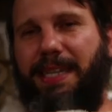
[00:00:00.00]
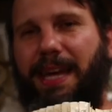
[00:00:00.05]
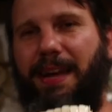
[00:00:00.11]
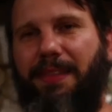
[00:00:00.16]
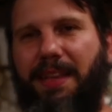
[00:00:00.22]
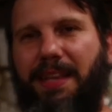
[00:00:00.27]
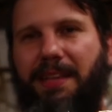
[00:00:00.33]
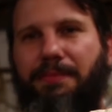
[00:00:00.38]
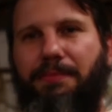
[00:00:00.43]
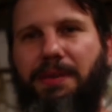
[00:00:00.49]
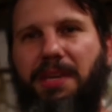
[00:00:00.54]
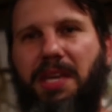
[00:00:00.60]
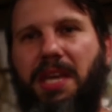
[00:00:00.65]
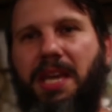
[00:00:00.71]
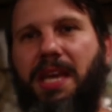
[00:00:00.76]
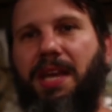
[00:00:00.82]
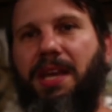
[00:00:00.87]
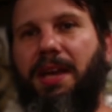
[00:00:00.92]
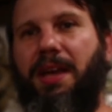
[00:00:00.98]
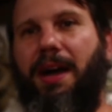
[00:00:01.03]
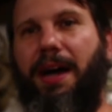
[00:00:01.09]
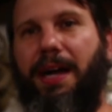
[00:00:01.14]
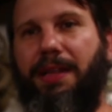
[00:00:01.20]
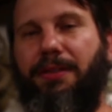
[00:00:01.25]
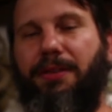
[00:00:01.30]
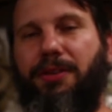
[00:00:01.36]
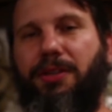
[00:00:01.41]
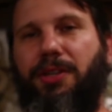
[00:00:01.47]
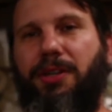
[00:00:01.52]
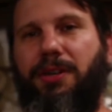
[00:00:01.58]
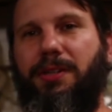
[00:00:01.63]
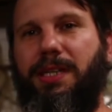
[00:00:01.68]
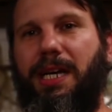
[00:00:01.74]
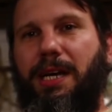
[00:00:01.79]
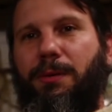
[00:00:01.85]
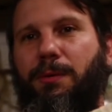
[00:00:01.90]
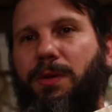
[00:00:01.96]
Now they can be either
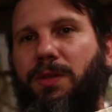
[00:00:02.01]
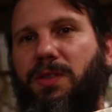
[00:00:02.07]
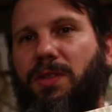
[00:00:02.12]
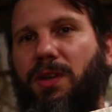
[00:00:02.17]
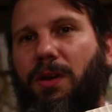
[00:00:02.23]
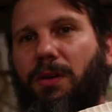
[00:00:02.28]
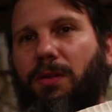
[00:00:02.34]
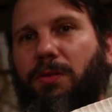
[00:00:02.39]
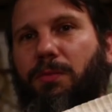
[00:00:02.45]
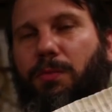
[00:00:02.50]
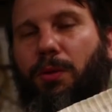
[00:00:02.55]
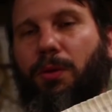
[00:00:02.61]
cured out with salt,